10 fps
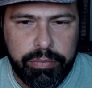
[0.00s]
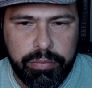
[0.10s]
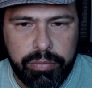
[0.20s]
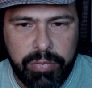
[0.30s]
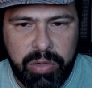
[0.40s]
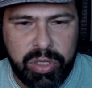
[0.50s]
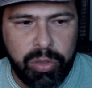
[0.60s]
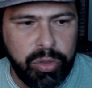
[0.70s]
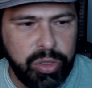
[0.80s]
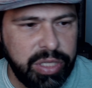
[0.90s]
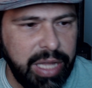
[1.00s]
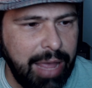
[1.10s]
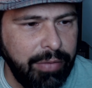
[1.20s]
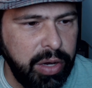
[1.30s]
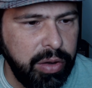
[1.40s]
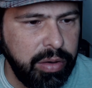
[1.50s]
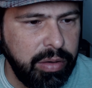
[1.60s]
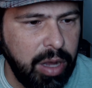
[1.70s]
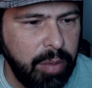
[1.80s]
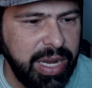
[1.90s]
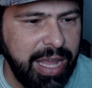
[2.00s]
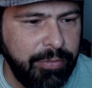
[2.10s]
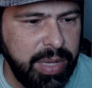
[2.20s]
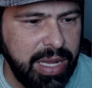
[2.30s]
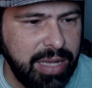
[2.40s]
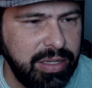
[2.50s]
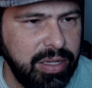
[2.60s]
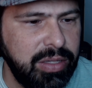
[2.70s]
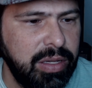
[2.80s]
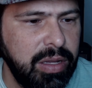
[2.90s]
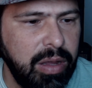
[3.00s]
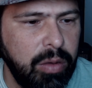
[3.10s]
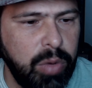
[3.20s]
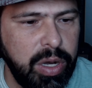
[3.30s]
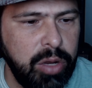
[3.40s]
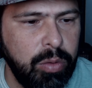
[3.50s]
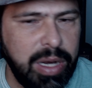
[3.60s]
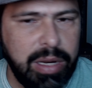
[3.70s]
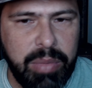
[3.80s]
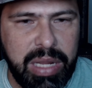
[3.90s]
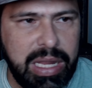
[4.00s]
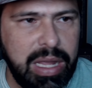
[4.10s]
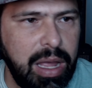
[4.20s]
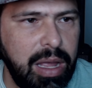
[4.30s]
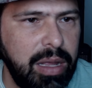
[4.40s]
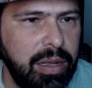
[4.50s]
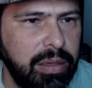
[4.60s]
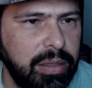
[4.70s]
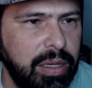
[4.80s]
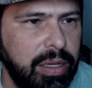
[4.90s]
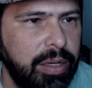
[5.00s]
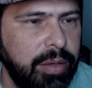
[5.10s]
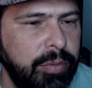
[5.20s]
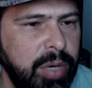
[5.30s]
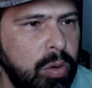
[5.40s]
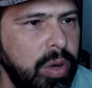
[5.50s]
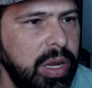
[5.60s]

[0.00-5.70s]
resolutions they have here. How many FPSs? Where do you want the media recorded?